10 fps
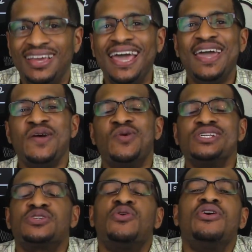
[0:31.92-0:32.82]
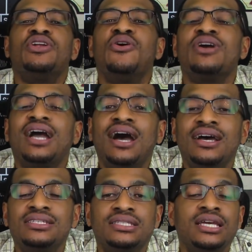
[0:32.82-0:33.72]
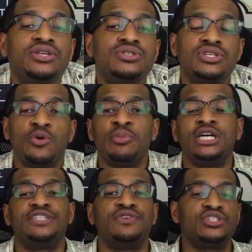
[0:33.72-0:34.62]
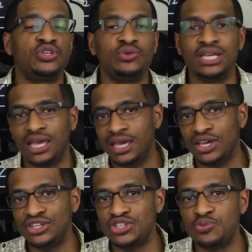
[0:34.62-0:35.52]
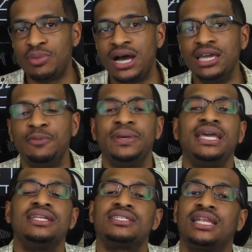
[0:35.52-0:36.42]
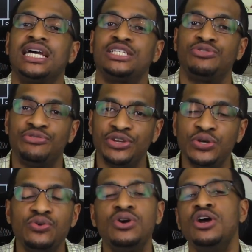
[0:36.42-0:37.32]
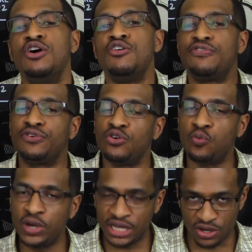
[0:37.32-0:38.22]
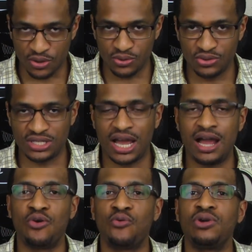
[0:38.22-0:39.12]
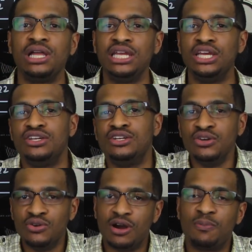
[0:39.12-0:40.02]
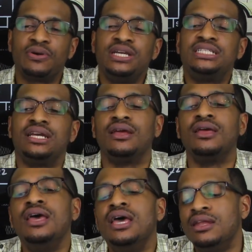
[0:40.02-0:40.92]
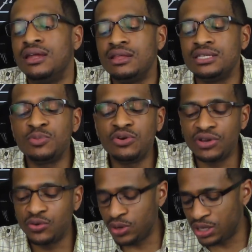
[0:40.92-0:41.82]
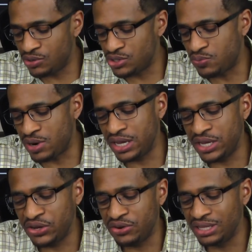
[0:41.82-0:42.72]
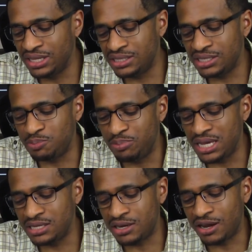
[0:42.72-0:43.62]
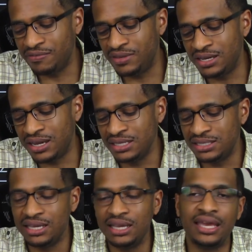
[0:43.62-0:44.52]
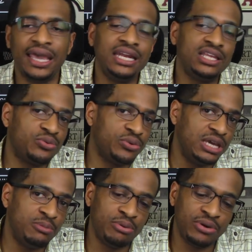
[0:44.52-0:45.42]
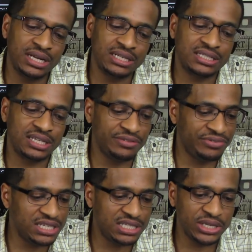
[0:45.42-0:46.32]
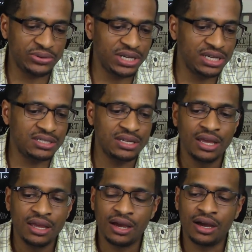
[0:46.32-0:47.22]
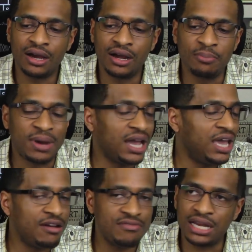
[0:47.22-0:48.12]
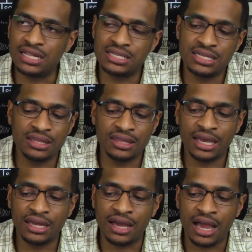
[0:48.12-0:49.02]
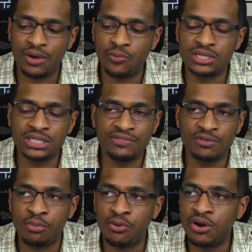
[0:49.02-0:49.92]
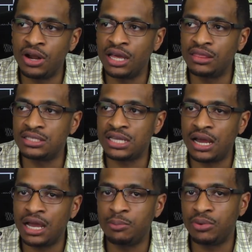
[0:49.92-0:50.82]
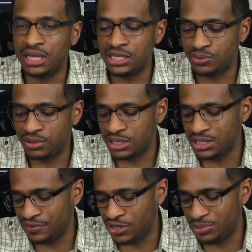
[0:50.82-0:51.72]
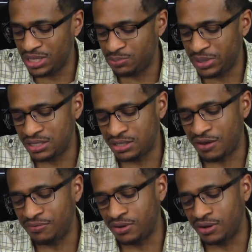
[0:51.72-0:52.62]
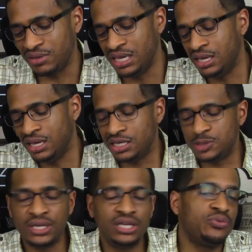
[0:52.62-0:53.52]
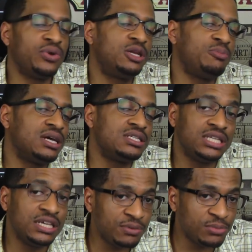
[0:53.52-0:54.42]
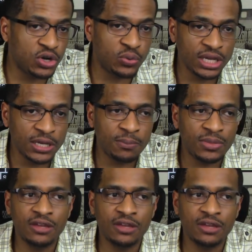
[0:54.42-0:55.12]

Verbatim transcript: Hey, what's going on, guys? Thank you so much for tuning in to my opinion slash review for Widows. I really do appreciate it. Now, this movie, Widows, right here, this is based off the 1983 British TV series. Um, I have not seen that. I wasn't even born at the time, but that's what this film is based off of. It's being directed by Stephen McQueen.